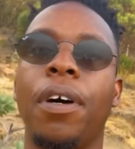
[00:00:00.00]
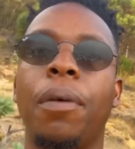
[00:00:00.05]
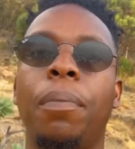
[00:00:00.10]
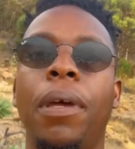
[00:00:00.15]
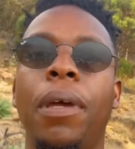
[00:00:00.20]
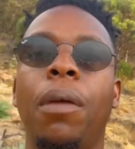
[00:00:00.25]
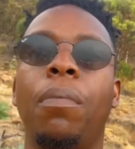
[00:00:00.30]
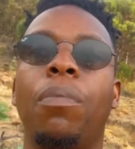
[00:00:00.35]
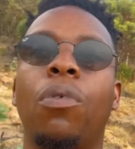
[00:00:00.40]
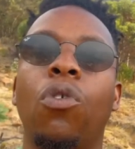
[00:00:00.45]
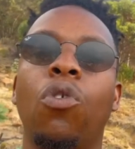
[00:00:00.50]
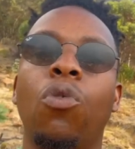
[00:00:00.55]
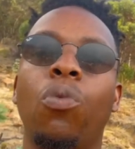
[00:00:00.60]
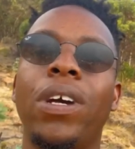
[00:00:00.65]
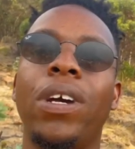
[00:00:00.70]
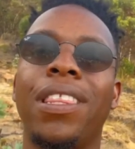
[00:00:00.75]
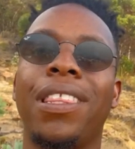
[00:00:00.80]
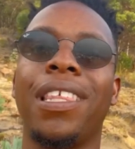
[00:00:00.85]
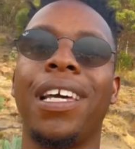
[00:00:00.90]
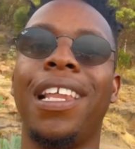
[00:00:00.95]
people
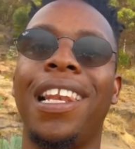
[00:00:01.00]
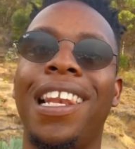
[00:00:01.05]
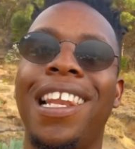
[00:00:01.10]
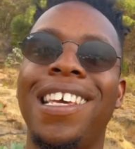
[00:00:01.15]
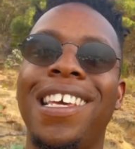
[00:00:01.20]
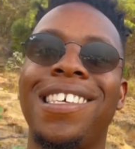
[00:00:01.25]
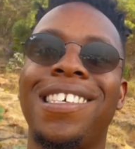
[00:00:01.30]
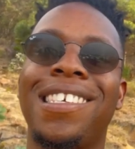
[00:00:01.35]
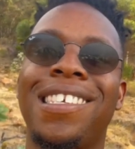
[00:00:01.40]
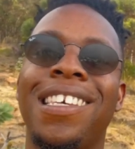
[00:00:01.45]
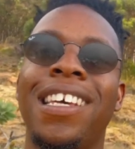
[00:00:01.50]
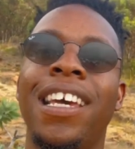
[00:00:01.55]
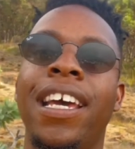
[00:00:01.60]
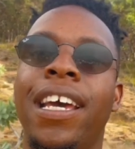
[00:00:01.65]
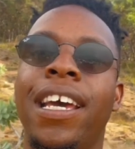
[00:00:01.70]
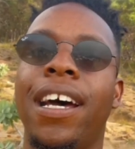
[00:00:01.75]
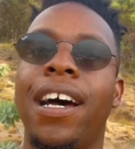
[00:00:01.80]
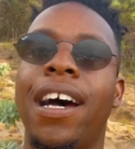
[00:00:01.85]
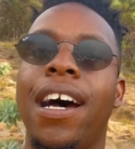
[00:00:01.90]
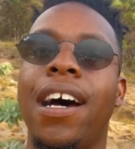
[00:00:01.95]
with less
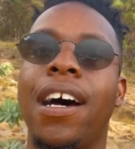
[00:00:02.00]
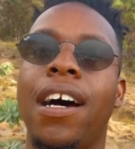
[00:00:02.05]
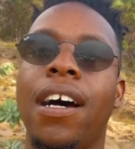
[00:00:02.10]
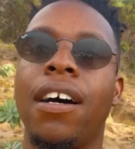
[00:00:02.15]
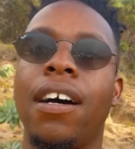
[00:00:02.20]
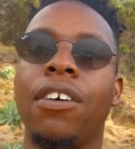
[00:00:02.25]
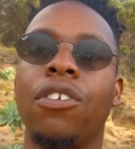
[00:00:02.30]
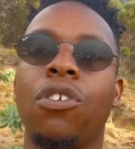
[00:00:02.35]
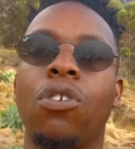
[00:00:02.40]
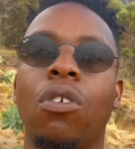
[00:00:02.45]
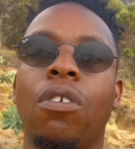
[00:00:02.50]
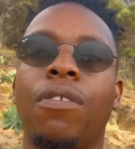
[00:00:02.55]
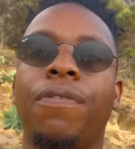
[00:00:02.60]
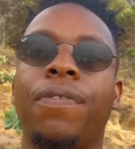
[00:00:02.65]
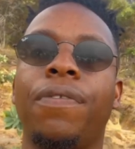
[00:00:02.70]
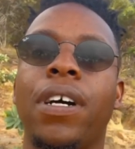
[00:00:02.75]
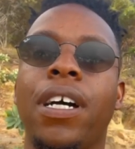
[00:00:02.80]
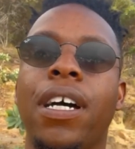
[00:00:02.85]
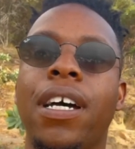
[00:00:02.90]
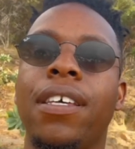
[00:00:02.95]
sort
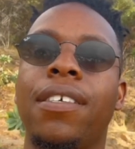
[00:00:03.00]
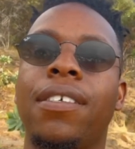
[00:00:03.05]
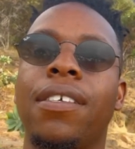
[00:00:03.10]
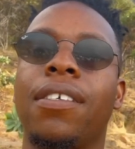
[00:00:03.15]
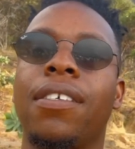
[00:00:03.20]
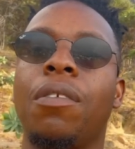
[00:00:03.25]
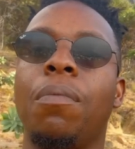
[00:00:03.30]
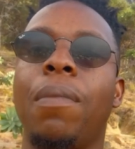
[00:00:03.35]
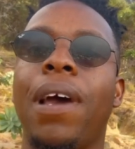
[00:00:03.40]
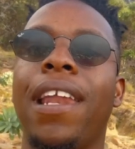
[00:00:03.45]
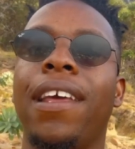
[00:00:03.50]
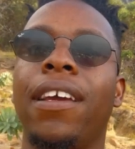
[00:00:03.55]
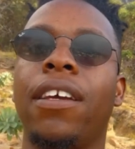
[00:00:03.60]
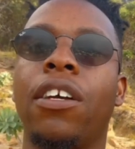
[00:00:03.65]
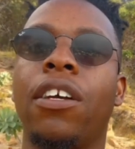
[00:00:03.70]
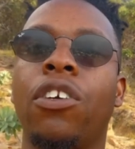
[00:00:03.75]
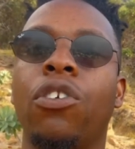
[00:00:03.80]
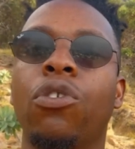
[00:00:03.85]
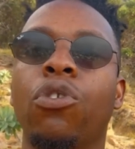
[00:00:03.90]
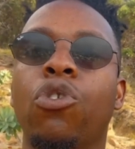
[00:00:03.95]
of systematic
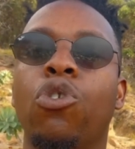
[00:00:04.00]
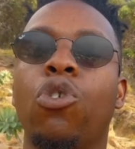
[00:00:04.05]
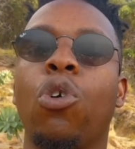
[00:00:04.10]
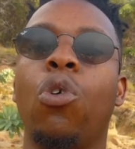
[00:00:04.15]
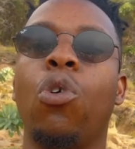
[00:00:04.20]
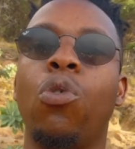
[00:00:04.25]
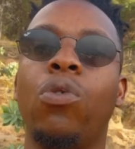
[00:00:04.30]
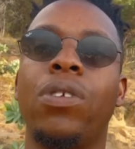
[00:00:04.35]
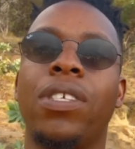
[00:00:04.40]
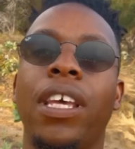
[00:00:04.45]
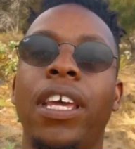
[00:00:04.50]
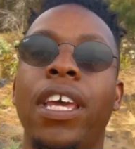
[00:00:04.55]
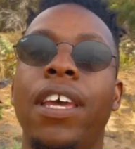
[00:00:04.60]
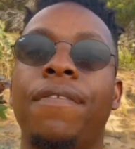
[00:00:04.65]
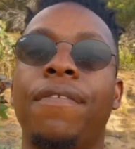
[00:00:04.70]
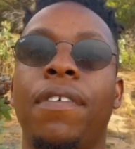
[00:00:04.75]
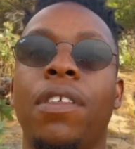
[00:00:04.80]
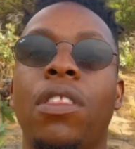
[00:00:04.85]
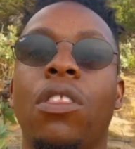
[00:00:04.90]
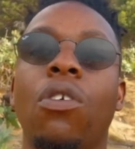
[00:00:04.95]
controls.
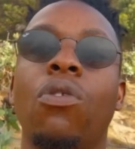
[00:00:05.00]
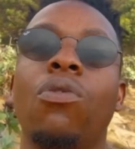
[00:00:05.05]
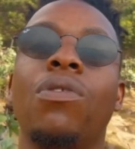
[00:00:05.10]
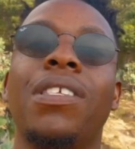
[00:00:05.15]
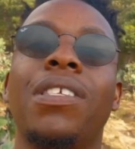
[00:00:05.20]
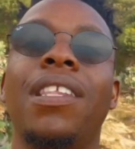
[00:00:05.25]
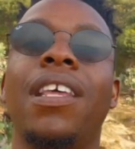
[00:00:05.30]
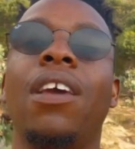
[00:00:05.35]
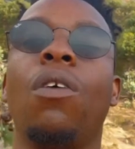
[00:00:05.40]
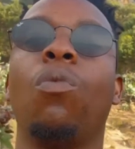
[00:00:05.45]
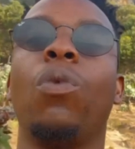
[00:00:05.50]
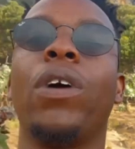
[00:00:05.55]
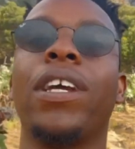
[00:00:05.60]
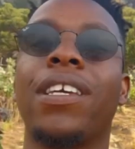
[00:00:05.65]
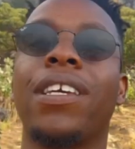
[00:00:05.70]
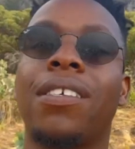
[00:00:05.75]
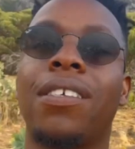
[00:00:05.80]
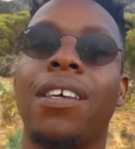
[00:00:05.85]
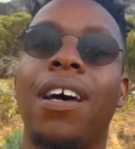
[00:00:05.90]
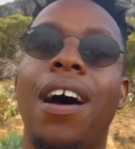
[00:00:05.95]
If those
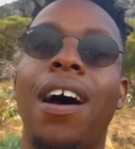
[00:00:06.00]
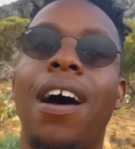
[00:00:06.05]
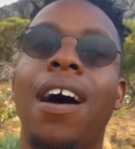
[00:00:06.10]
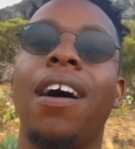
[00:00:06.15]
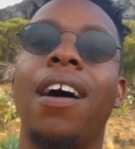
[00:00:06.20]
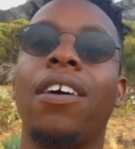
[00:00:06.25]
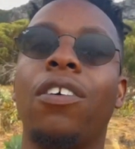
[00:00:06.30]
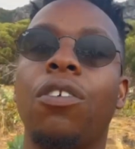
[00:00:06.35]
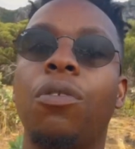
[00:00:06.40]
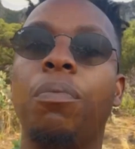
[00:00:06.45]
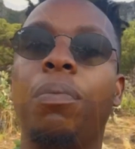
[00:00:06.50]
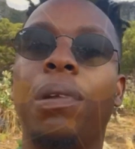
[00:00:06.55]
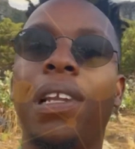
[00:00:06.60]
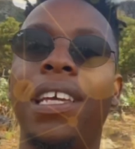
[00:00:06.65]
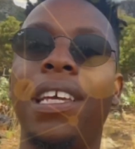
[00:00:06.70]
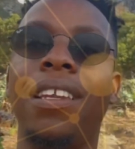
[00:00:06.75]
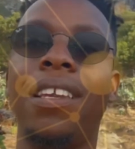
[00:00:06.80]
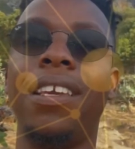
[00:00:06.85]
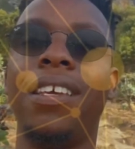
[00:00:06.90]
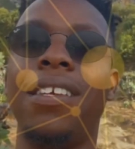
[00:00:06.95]
networks are completely